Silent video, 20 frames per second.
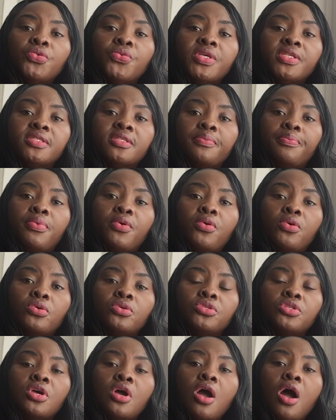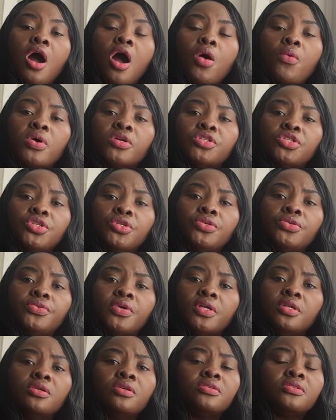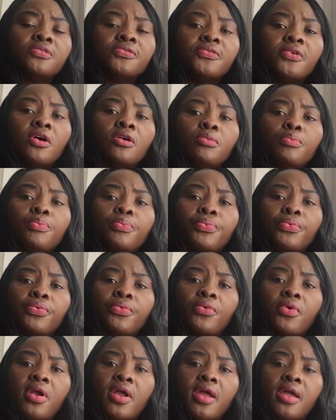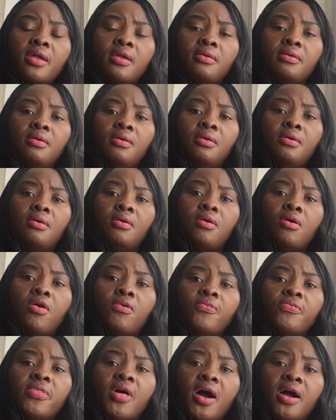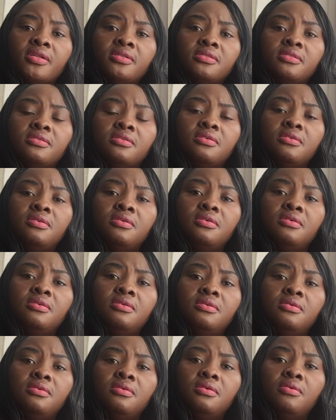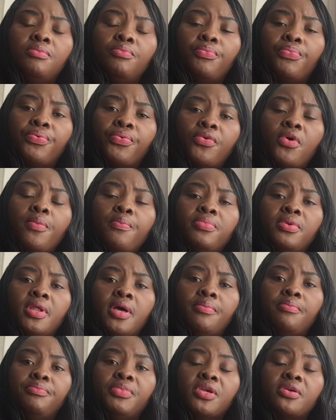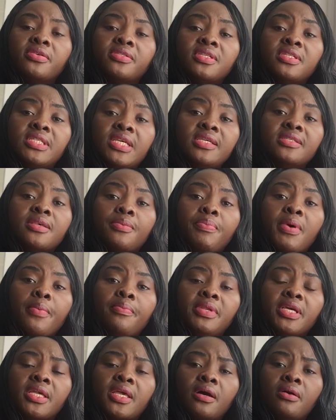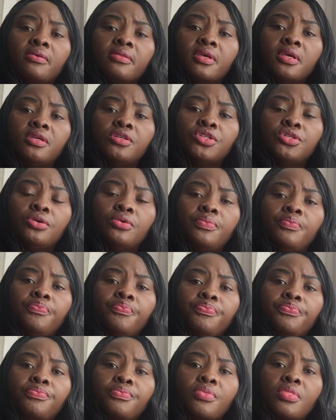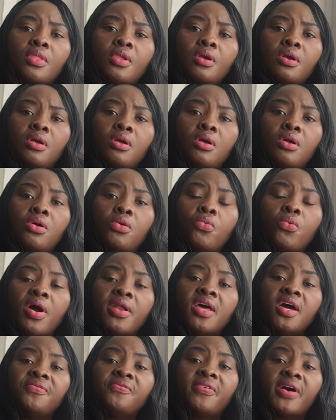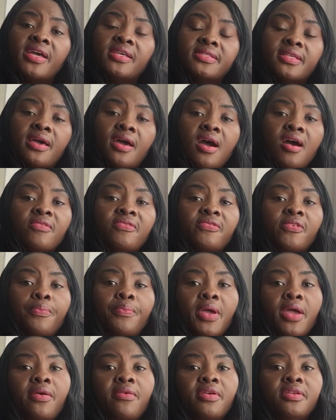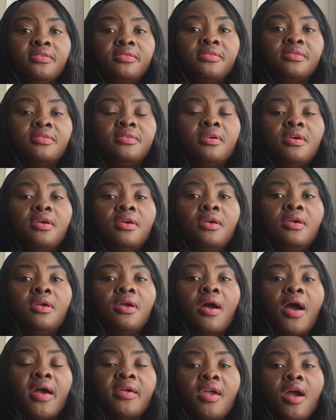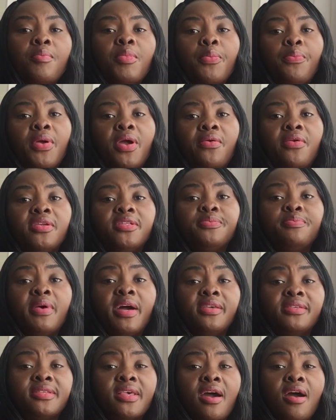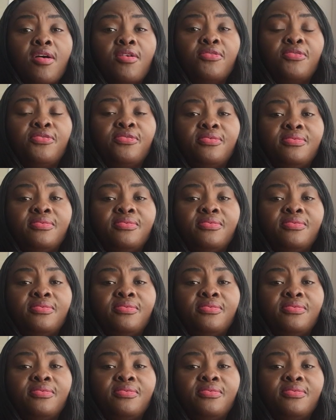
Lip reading: do we support our children not to fall prey of that problem? Because it is a public health issue. One advice I have for parents, I am a parent myself.